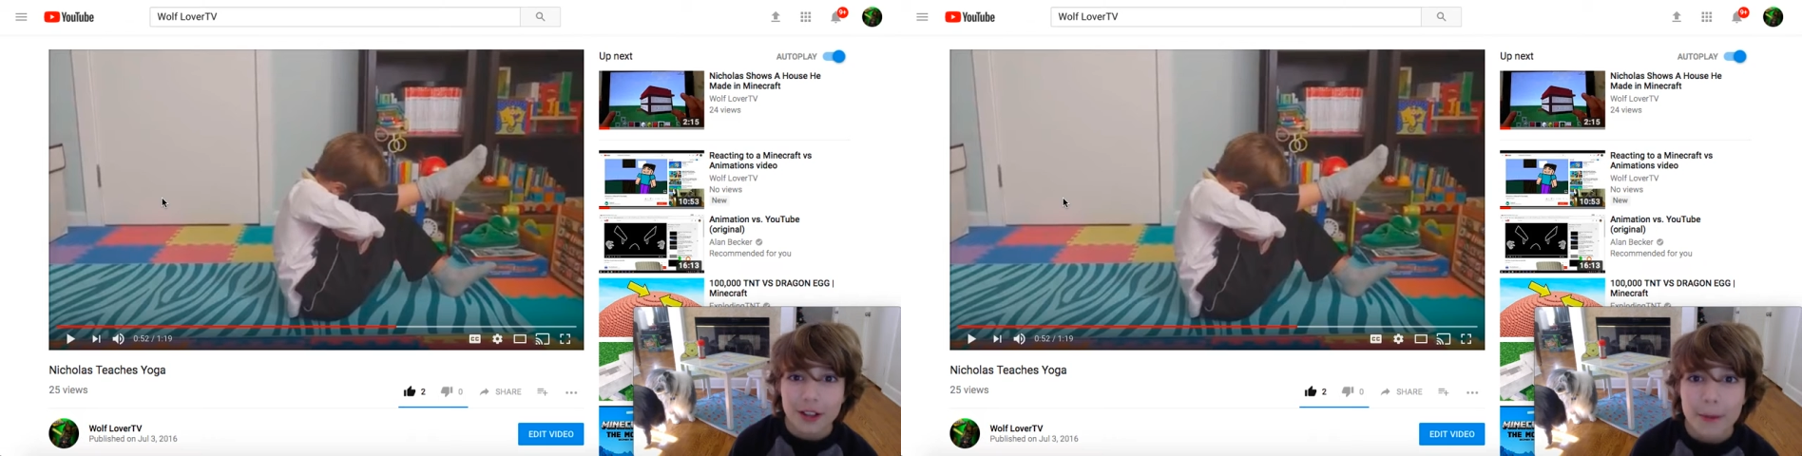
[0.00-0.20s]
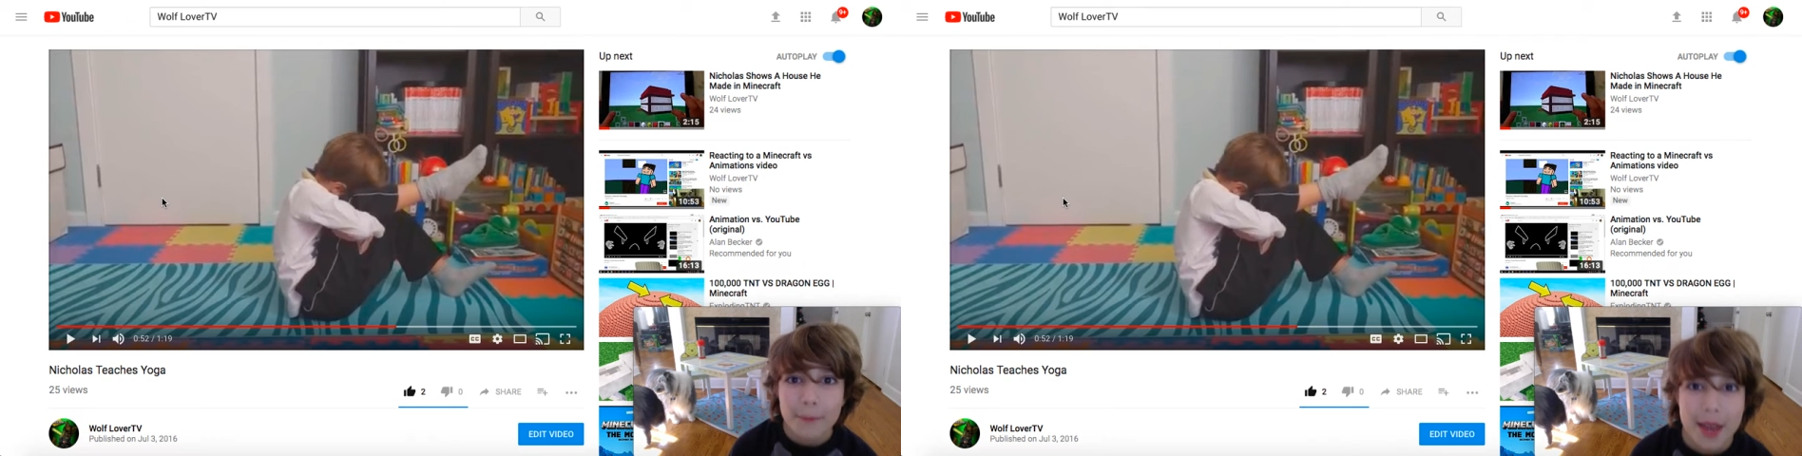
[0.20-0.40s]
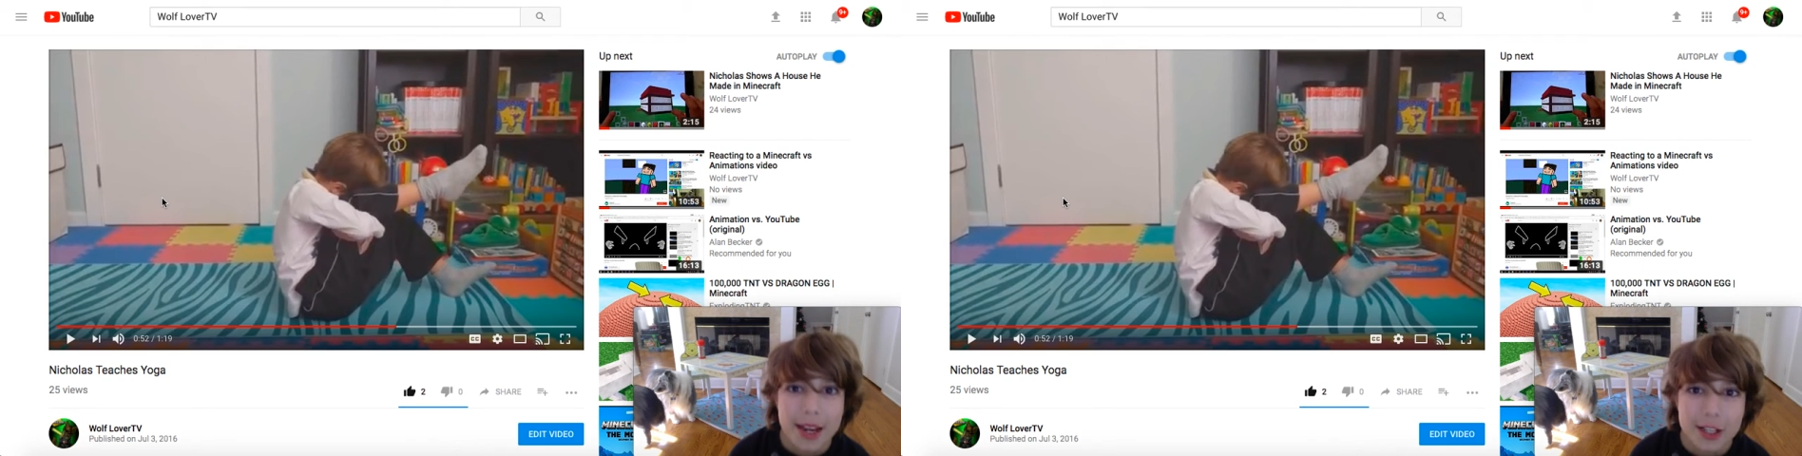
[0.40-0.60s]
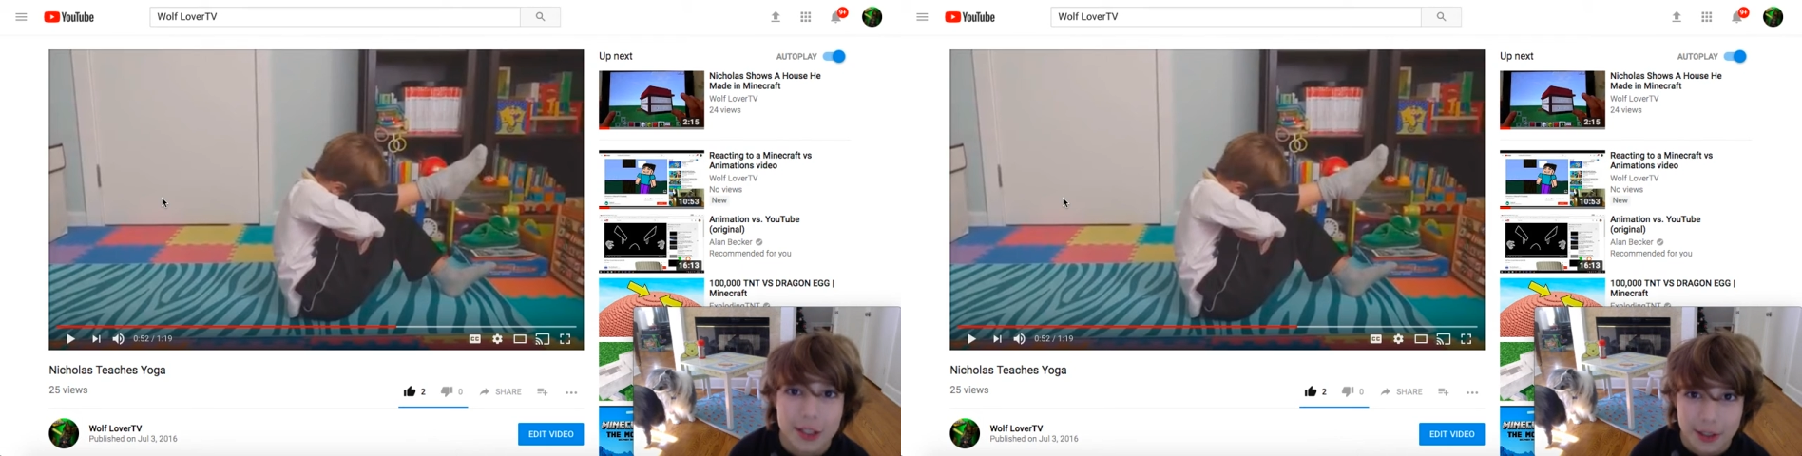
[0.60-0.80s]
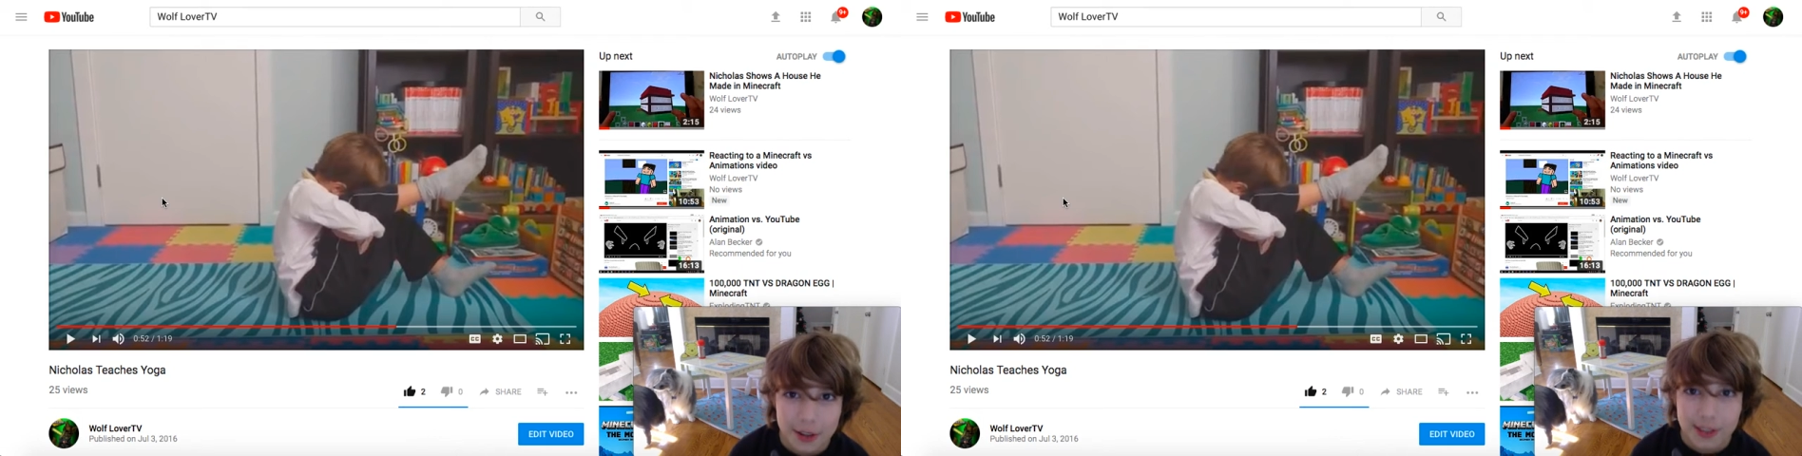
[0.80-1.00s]
make
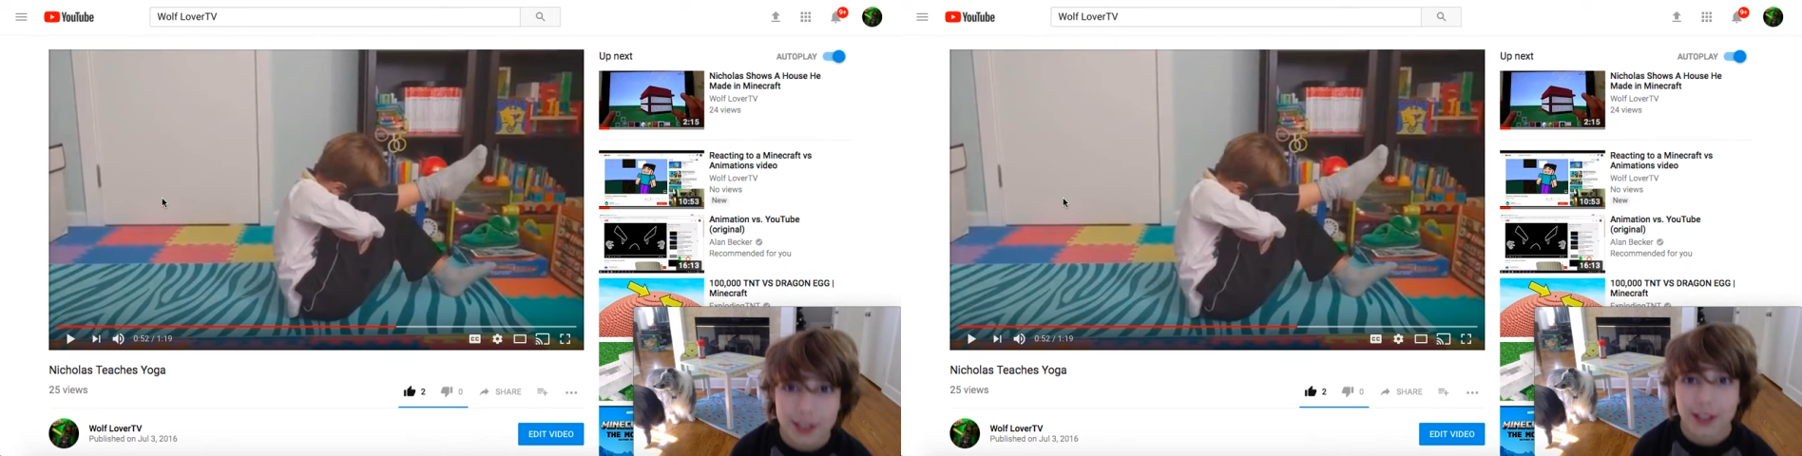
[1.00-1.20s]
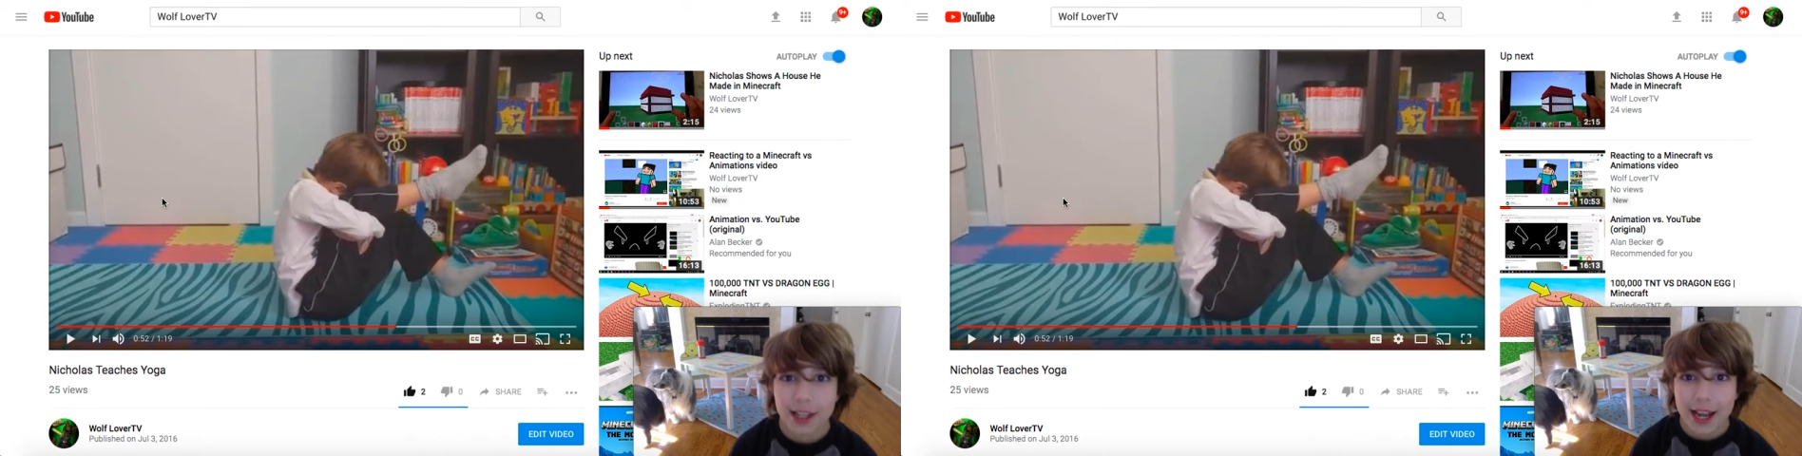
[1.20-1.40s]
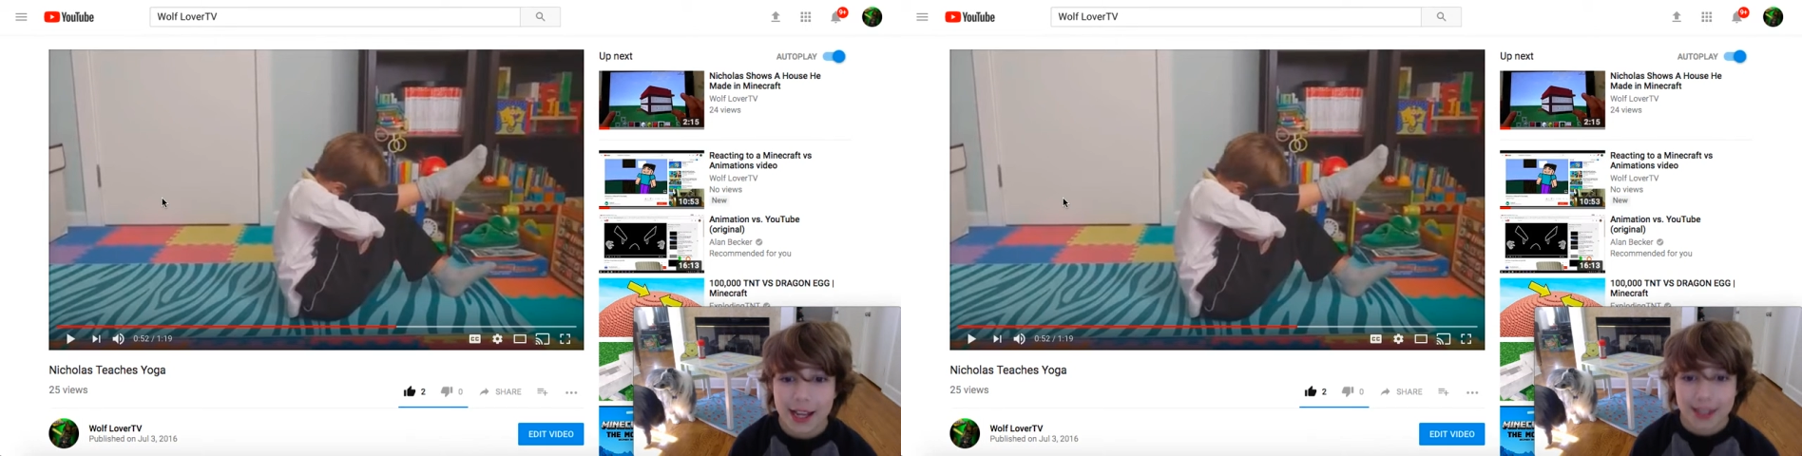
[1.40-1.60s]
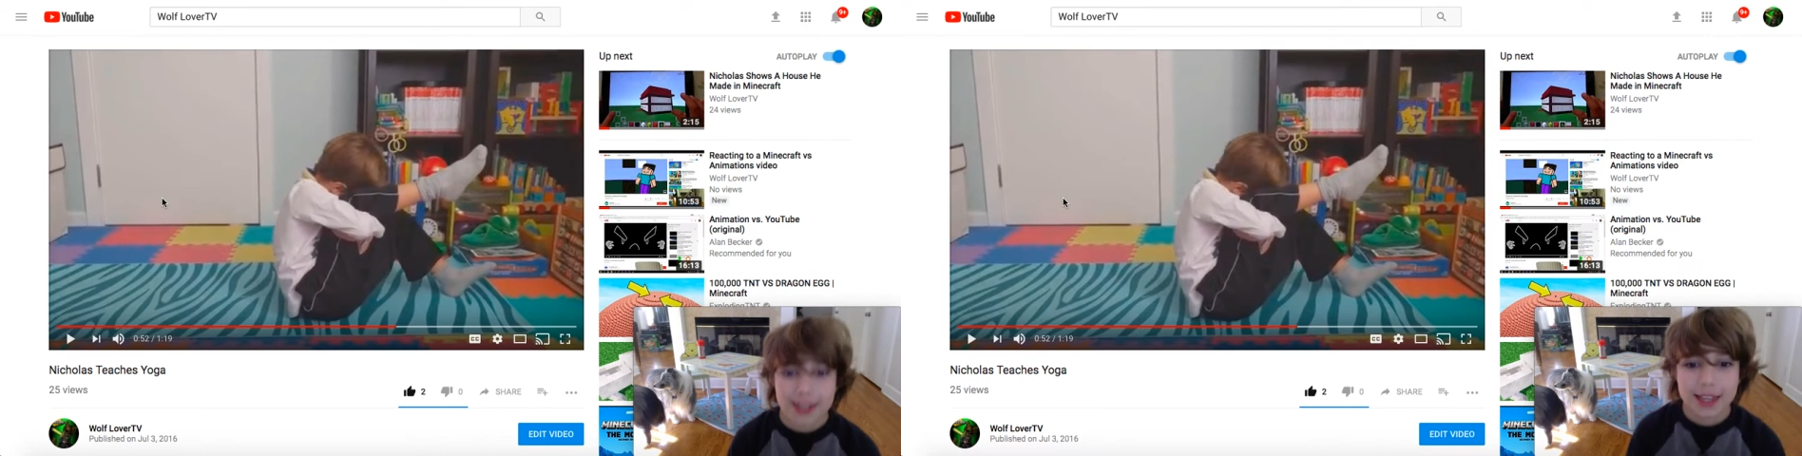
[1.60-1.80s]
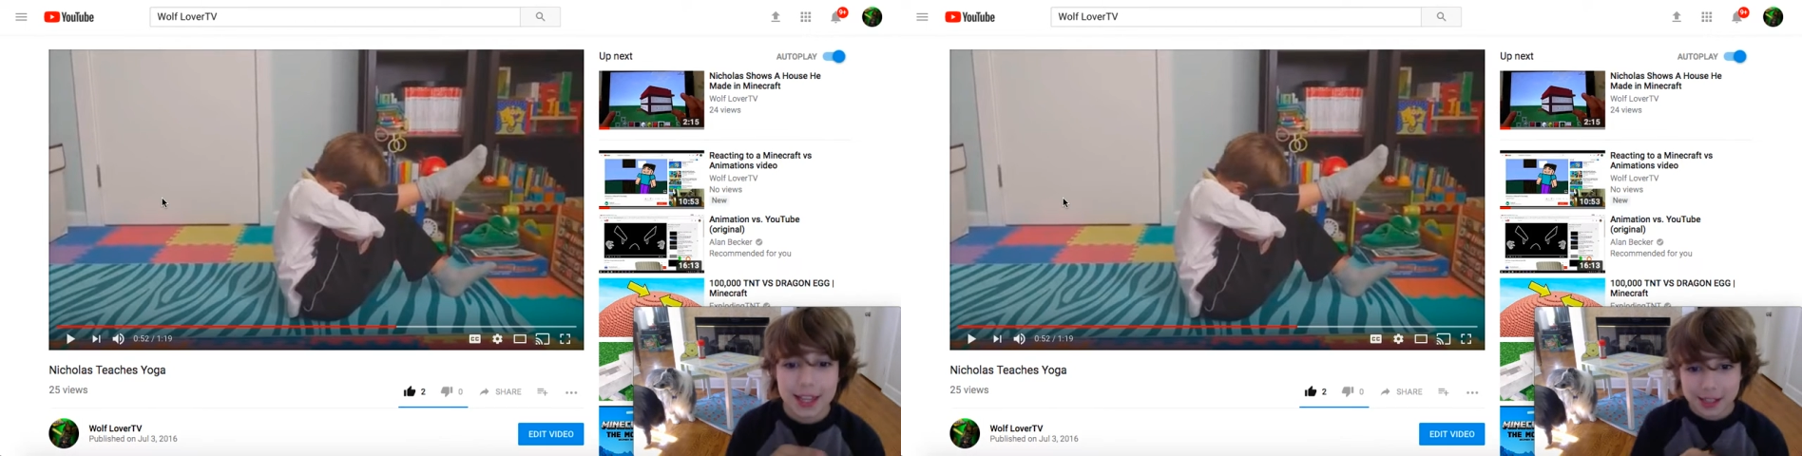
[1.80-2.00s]
sure to like
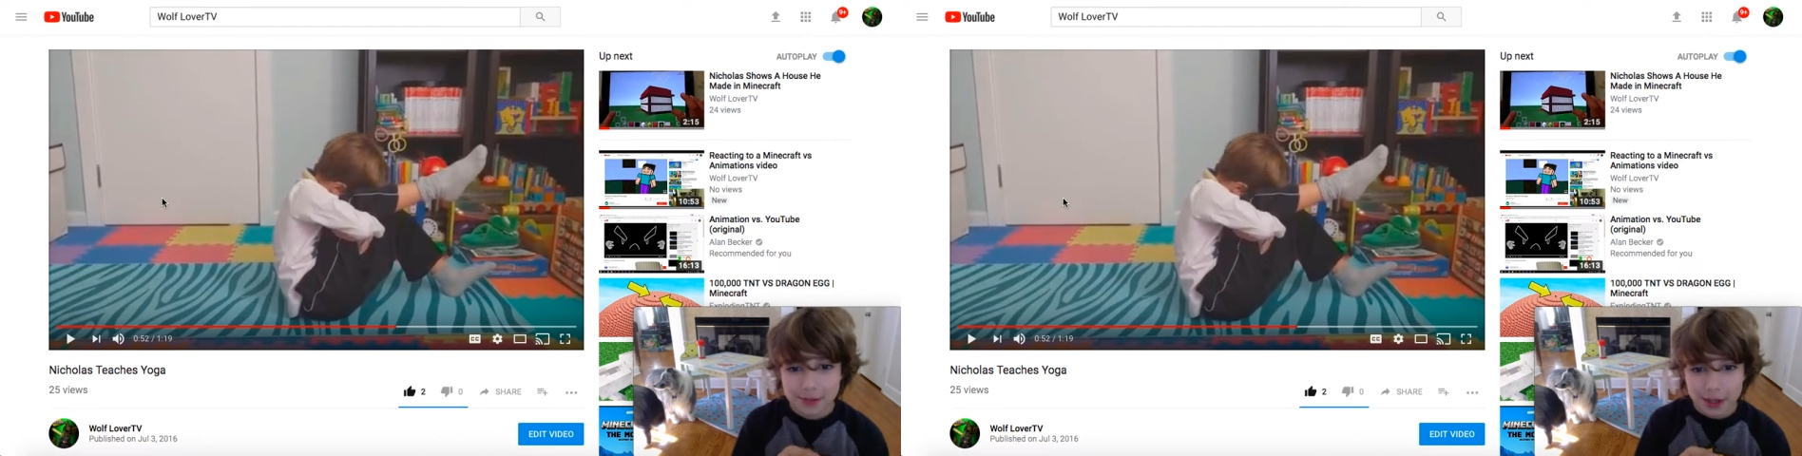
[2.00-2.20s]
this